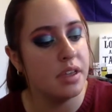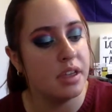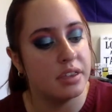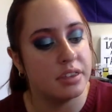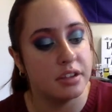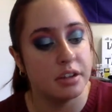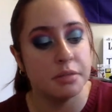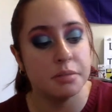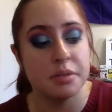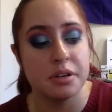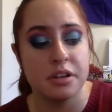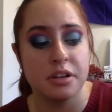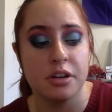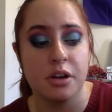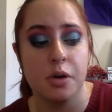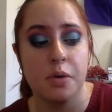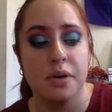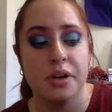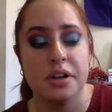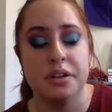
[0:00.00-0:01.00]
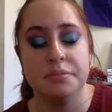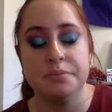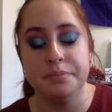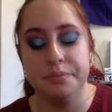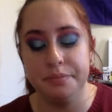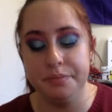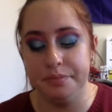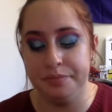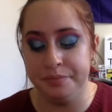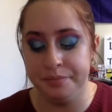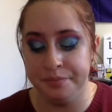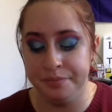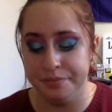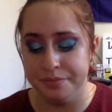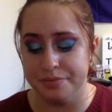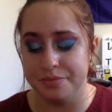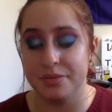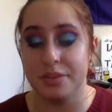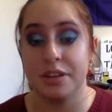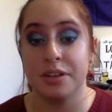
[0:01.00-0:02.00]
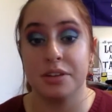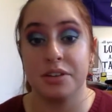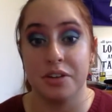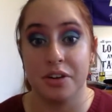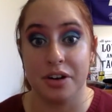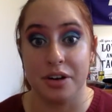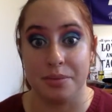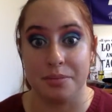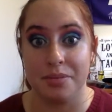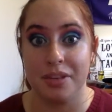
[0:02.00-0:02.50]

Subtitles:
And then I'm gonna go in, sorry,